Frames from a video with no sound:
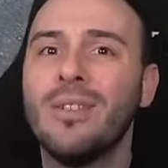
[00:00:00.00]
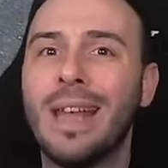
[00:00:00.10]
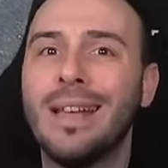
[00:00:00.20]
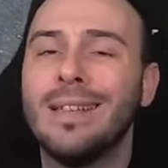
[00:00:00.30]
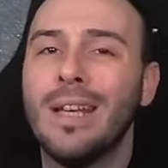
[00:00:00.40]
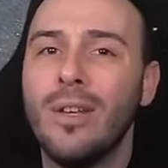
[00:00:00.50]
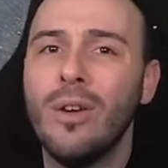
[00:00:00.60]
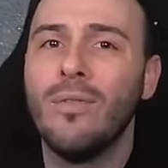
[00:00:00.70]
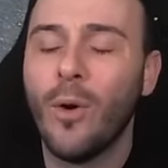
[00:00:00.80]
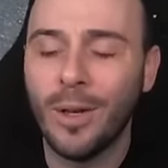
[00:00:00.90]
than the
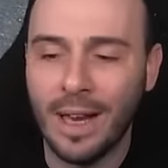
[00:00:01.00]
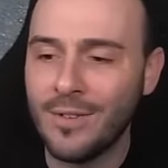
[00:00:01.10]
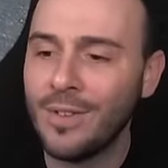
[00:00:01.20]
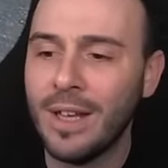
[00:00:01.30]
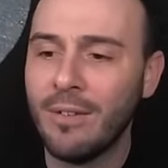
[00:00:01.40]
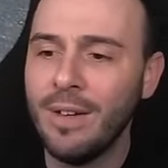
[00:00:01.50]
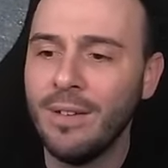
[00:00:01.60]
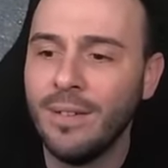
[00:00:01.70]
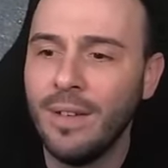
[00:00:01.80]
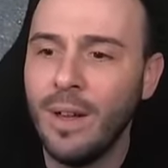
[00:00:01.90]
new Void Legendary
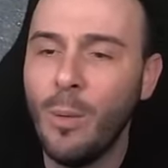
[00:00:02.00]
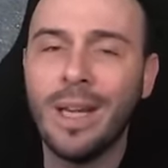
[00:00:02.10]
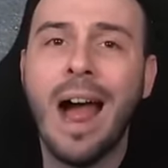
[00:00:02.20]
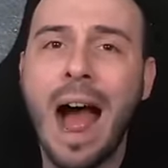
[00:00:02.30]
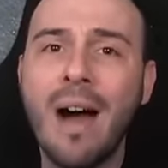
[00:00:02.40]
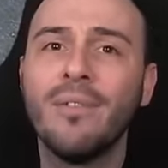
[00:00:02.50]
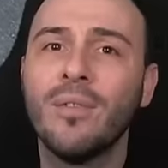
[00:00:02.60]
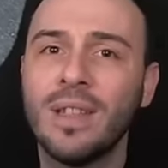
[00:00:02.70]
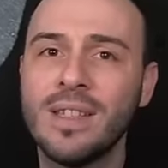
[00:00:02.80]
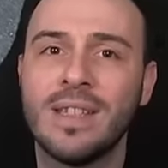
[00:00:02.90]
with half
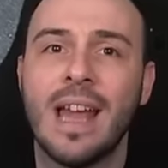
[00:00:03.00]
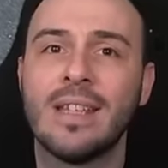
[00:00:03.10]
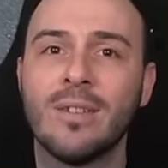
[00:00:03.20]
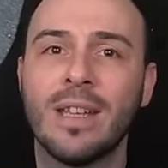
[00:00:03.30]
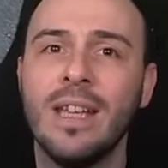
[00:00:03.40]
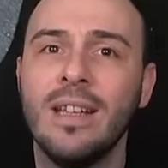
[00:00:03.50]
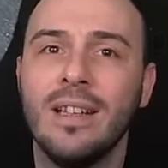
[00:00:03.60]
of the stats, okay?